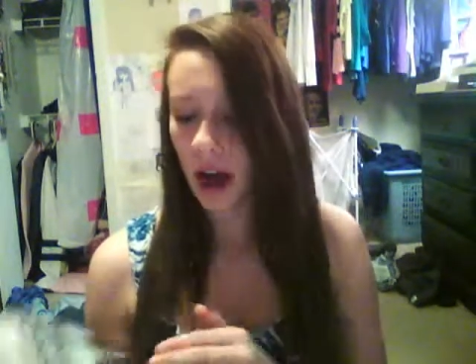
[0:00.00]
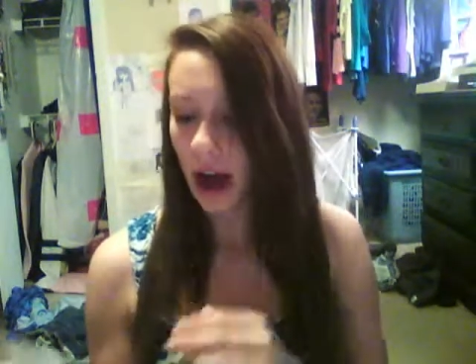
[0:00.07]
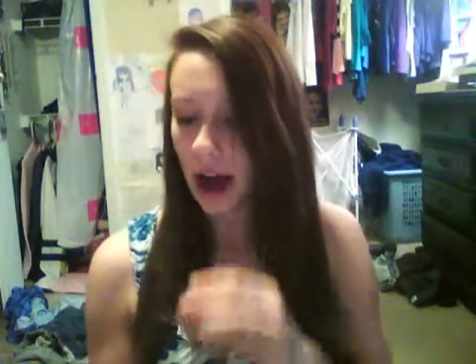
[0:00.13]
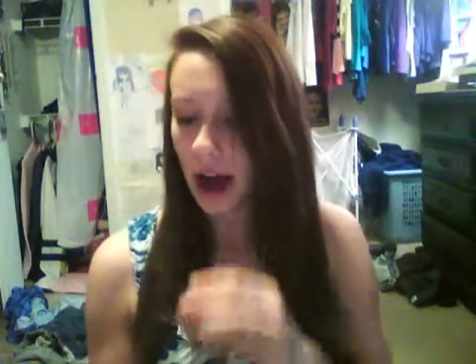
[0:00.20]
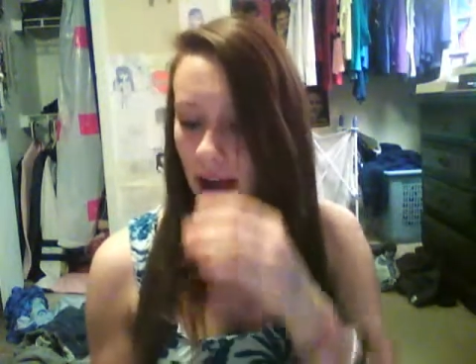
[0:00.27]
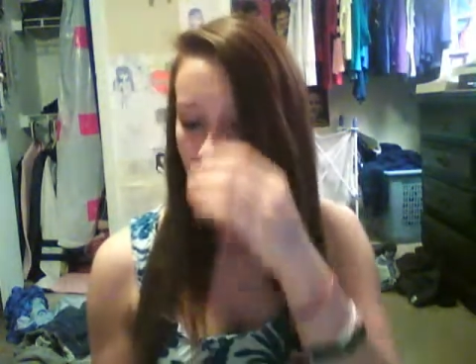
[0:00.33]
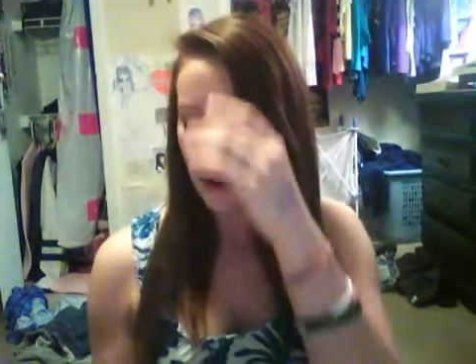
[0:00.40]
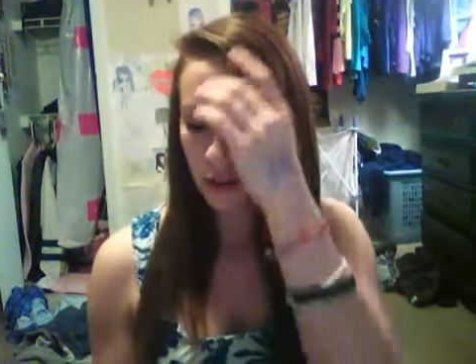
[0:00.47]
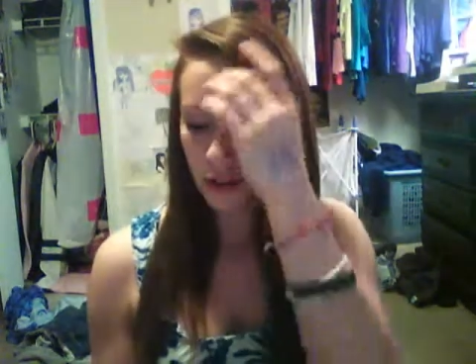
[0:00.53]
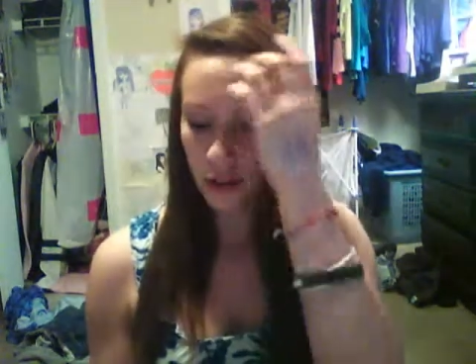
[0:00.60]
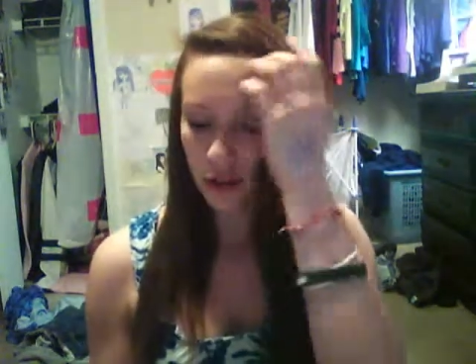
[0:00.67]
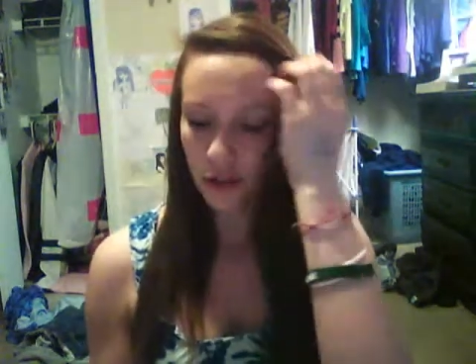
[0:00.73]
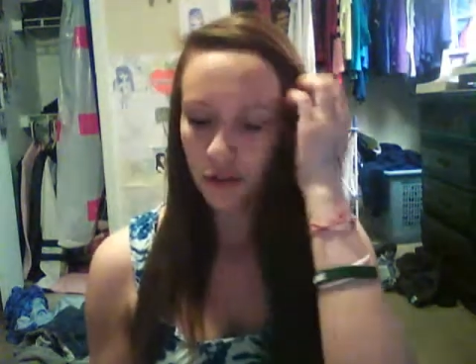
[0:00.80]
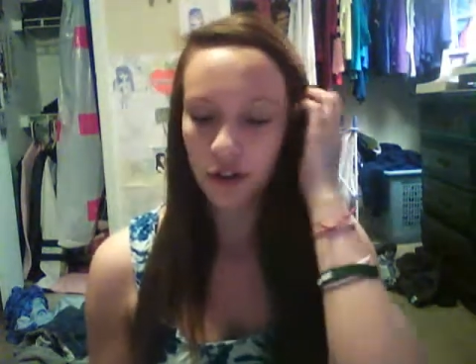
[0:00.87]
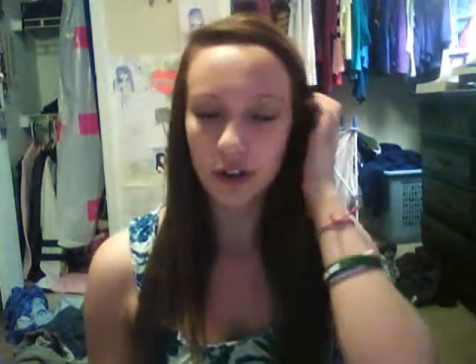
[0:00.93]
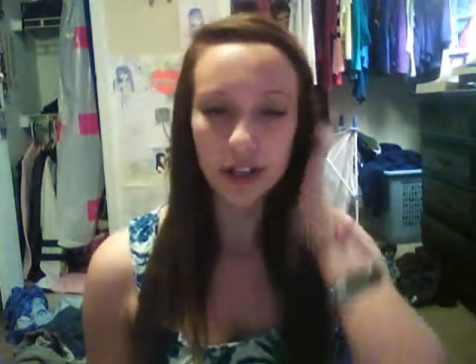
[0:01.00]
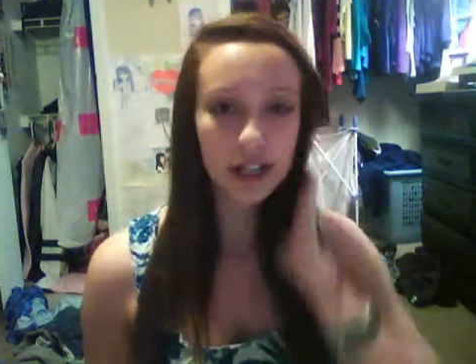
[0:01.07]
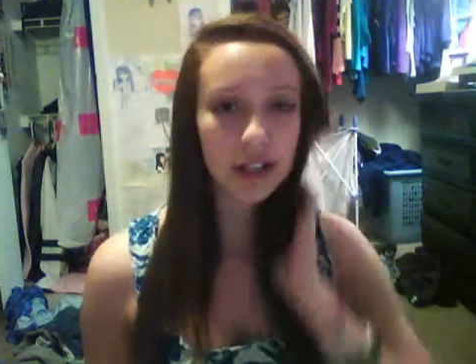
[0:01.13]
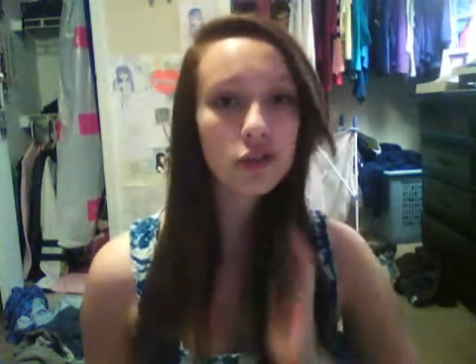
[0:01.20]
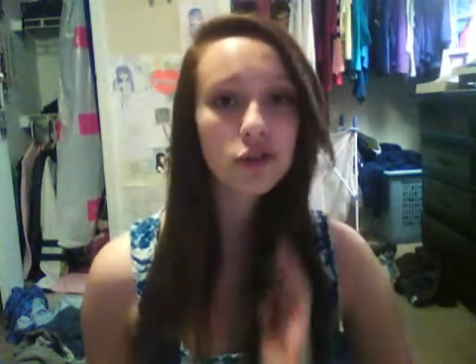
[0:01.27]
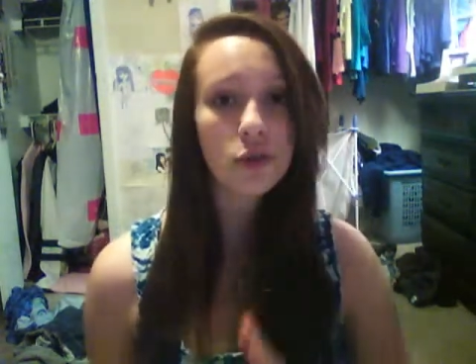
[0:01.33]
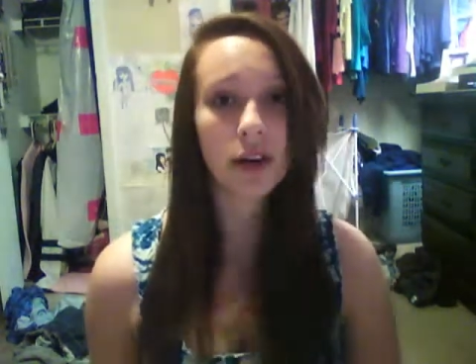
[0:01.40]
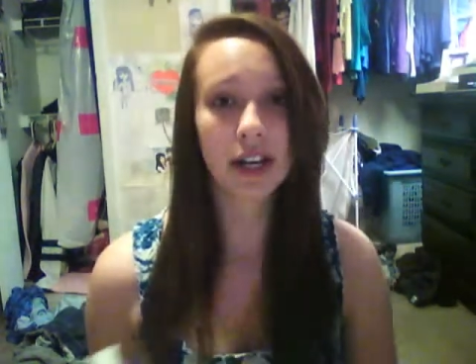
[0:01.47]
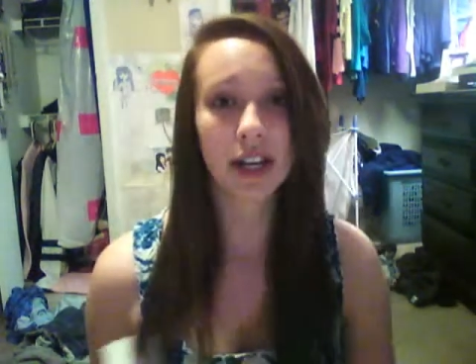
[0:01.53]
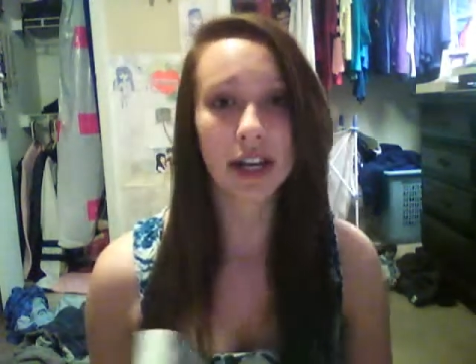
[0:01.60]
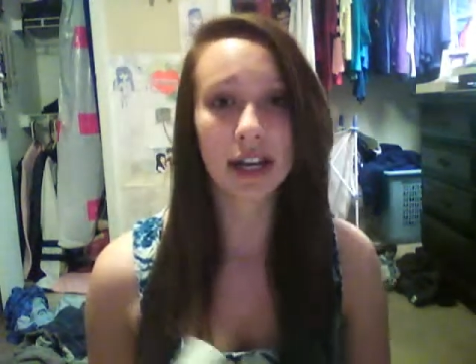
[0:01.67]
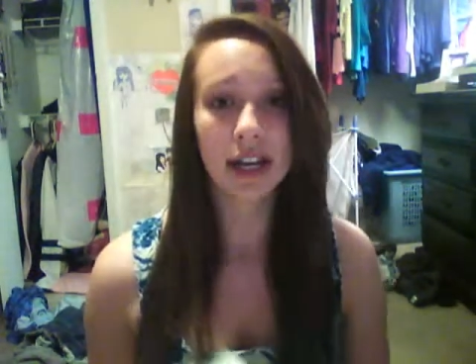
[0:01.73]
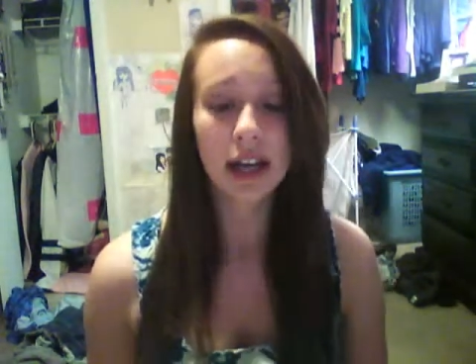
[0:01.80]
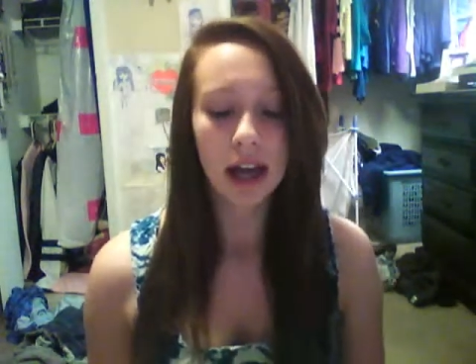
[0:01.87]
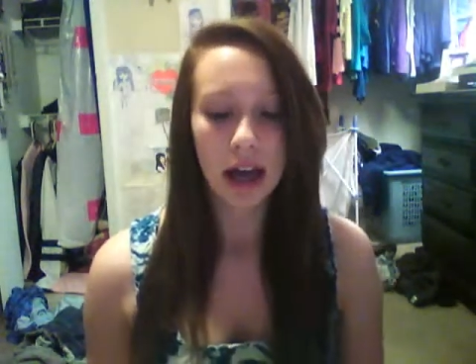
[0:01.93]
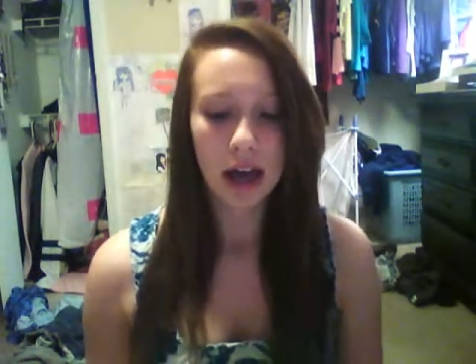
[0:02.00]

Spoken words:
I thoroughly enjoyed it.